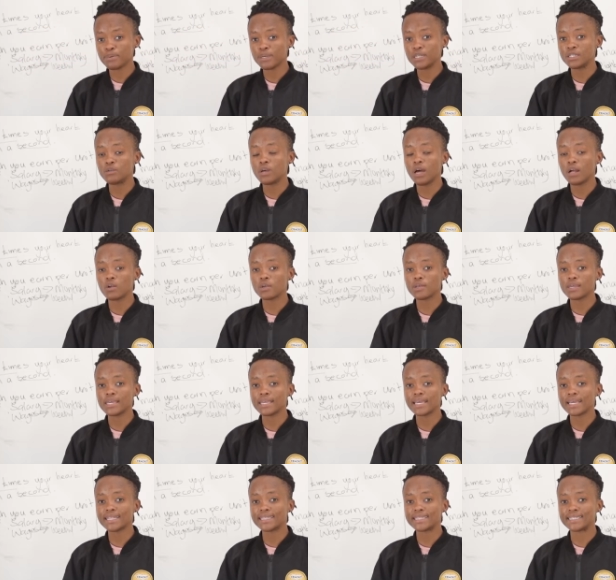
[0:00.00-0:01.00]
speed, you are
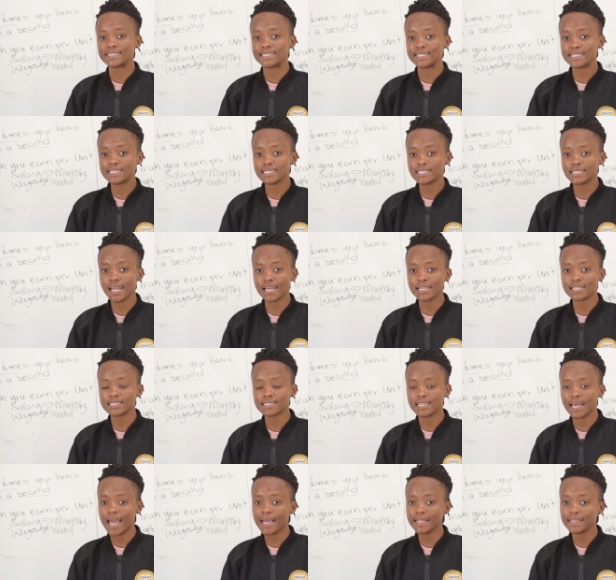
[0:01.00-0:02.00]
looking at the distance
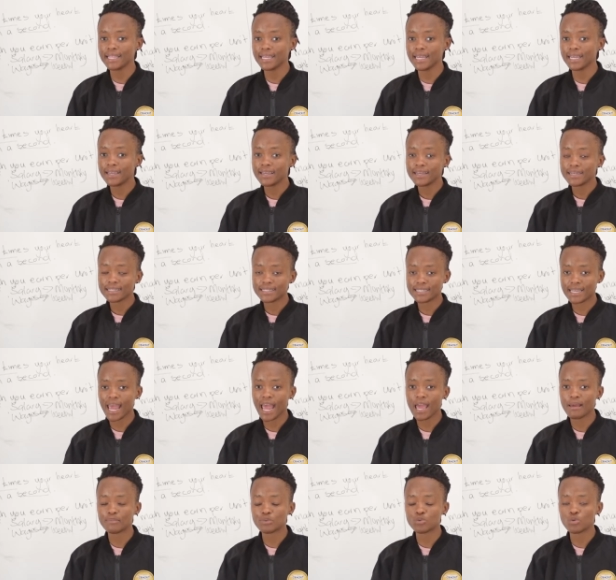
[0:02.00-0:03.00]
and the
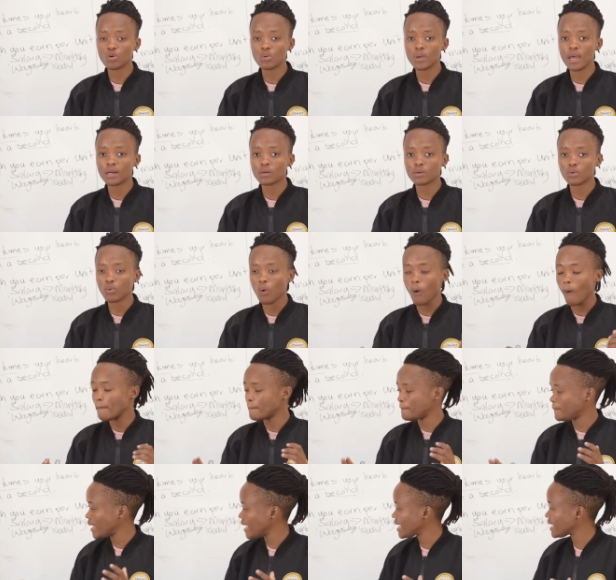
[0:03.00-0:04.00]
time. So we are
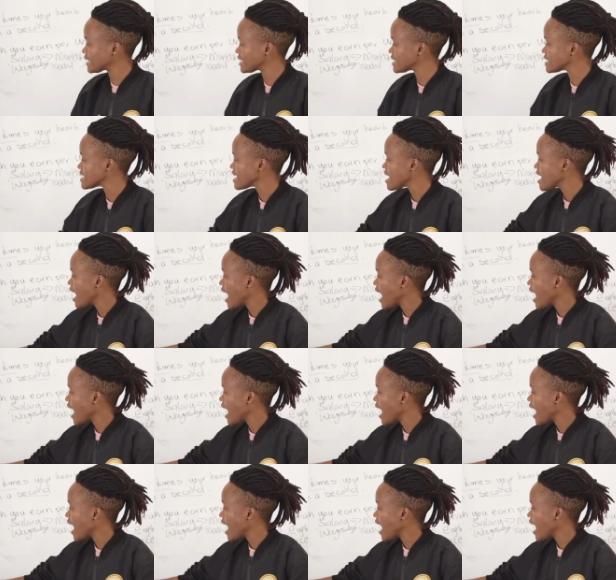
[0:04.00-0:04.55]
comparing